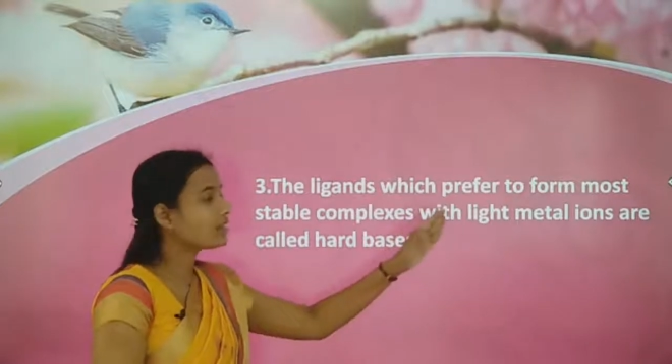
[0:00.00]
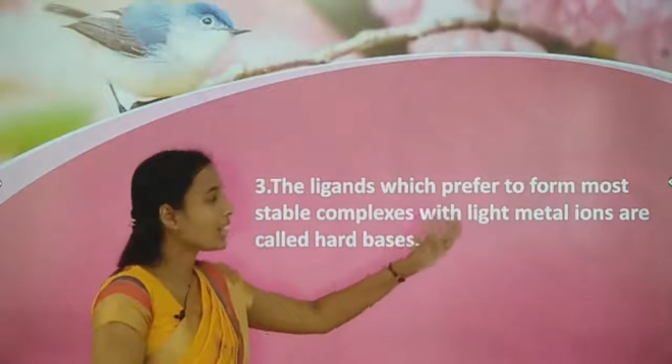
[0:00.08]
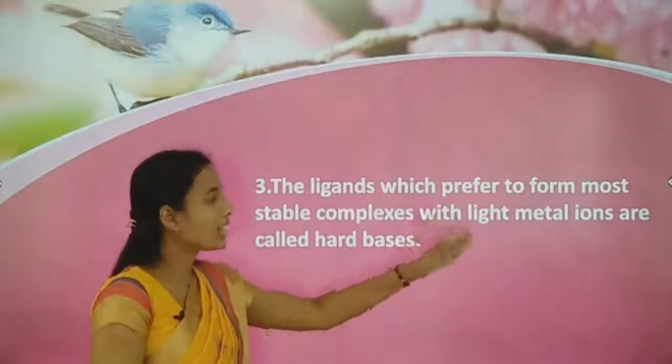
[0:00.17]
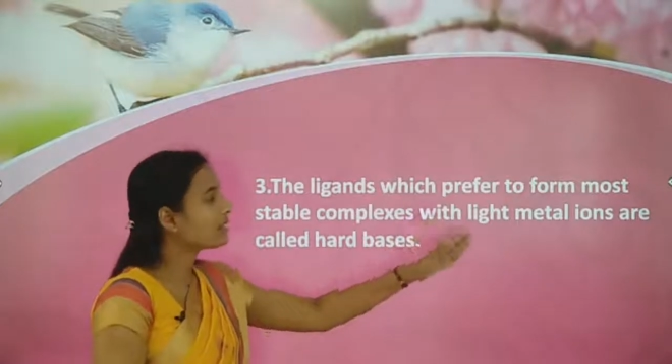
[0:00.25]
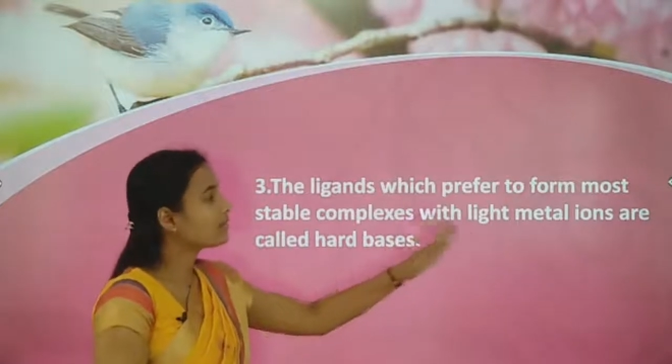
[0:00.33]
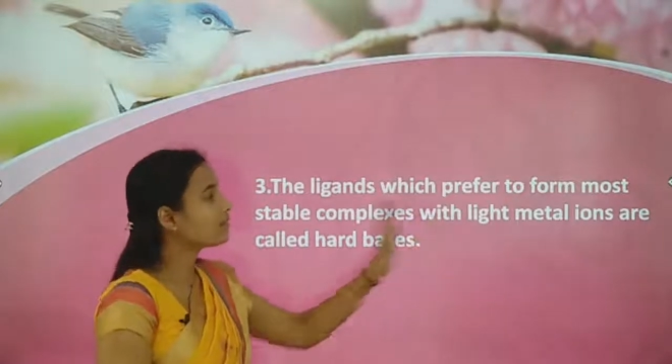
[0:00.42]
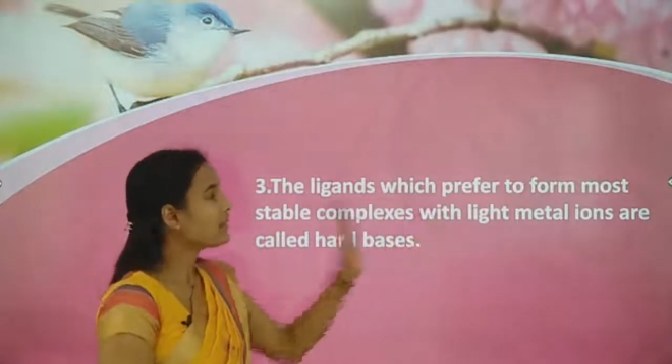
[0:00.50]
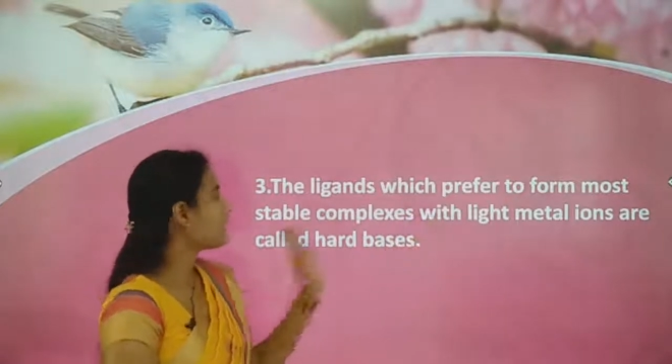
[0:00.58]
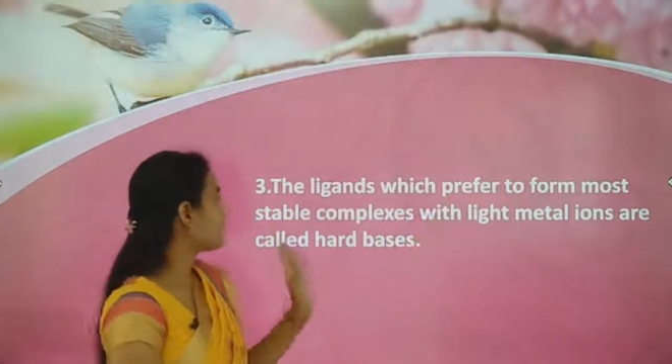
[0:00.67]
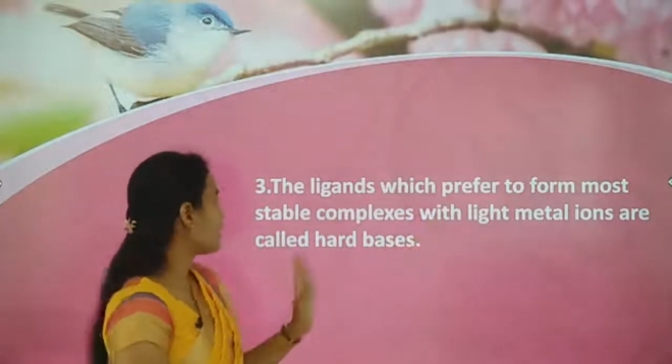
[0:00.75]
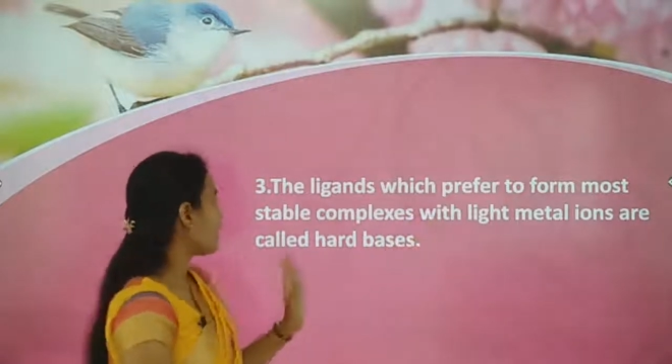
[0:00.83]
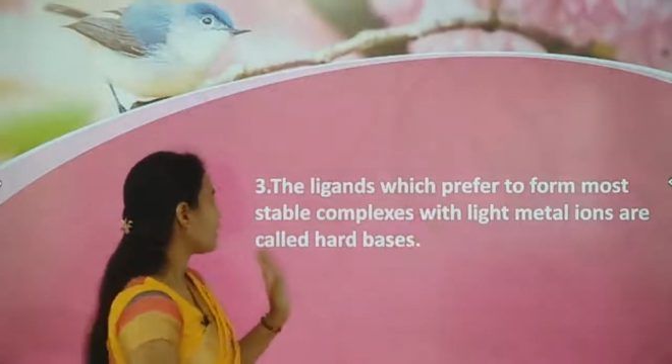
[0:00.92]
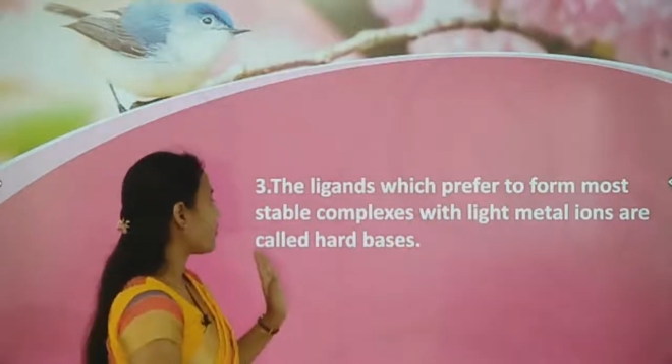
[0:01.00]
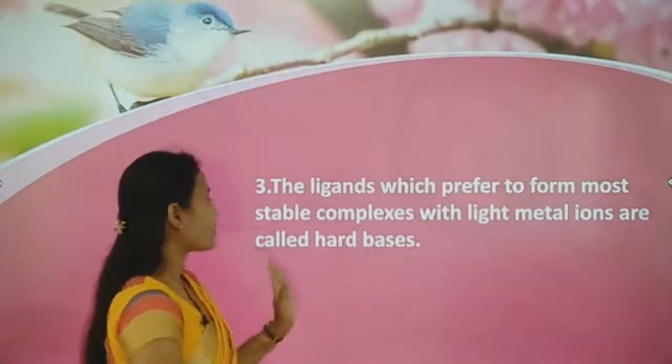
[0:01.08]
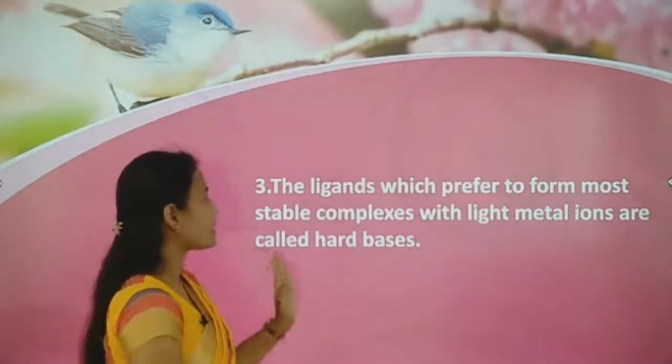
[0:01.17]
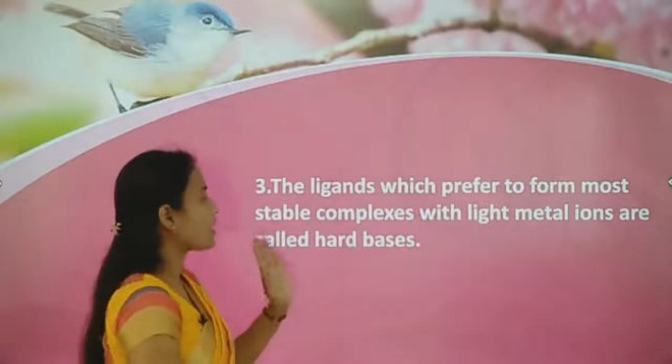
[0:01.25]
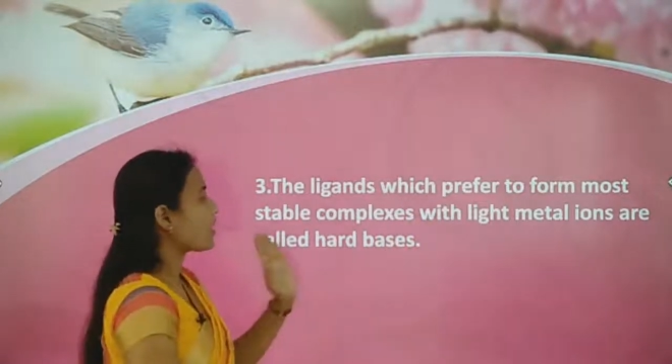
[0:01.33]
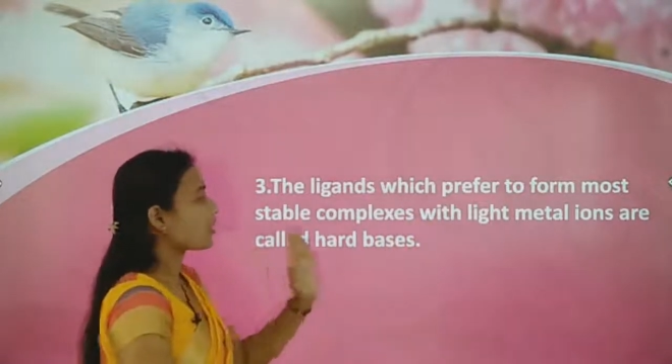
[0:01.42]
light metal
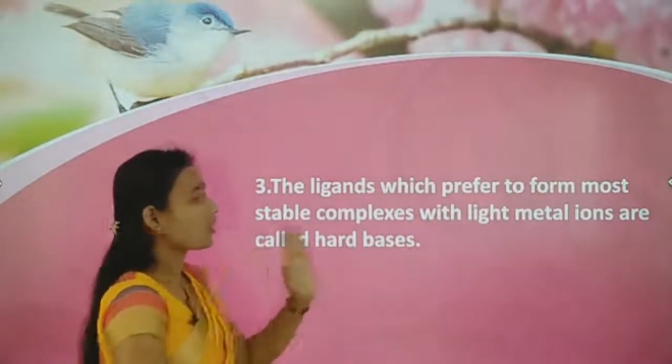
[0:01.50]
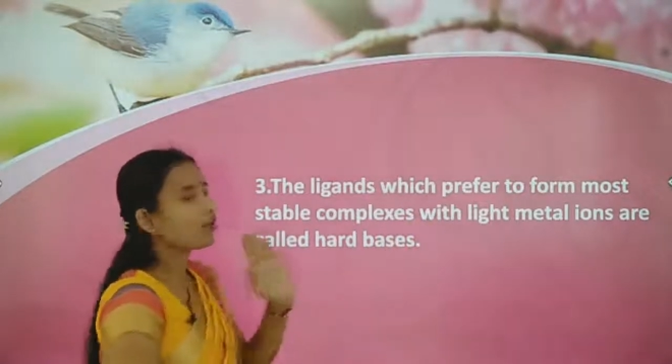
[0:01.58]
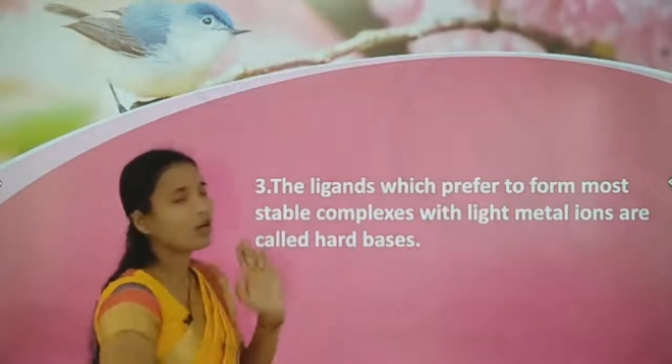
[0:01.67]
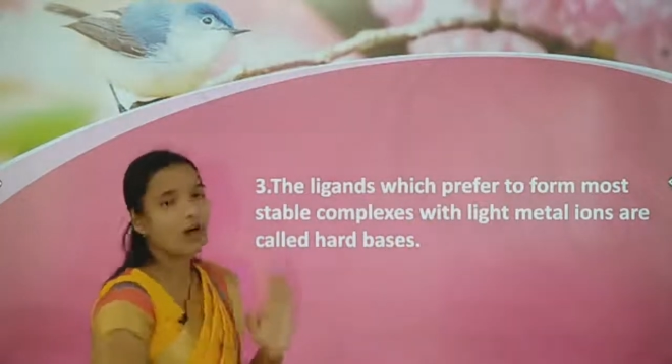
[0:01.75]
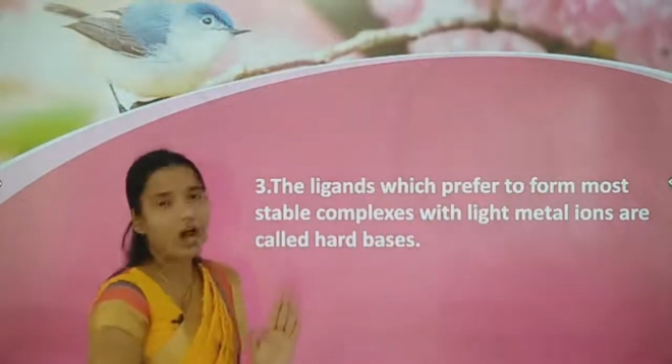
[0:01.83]
ions are called